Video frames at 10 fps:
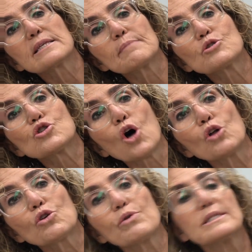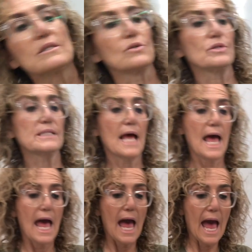some salt crystals.
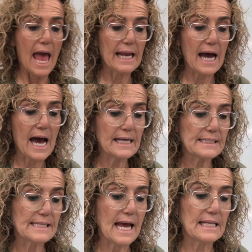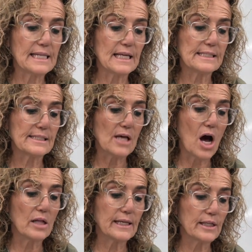And I said the
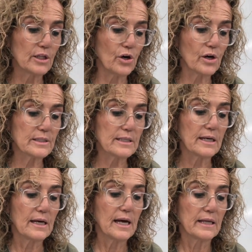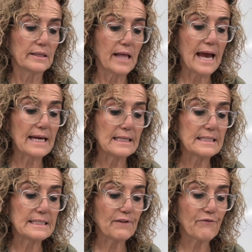solid looked
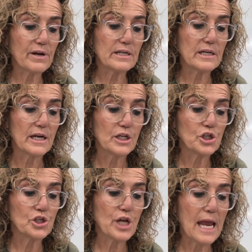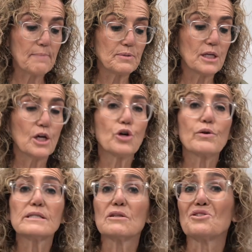like different shaped
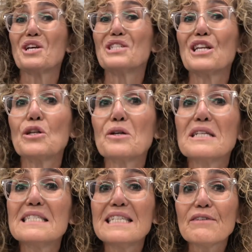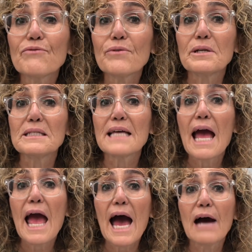crystals because it looked different
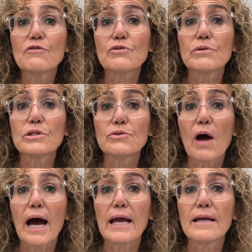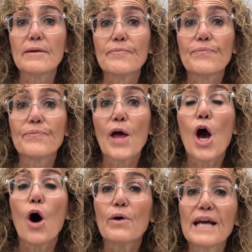after it dried.
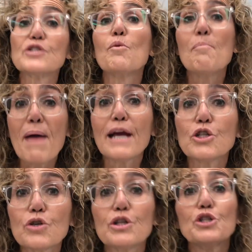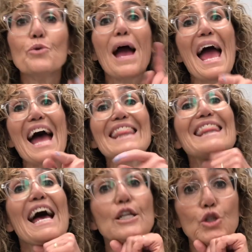Okay, so make sure that you add
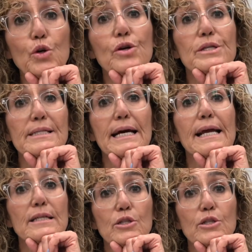that to your science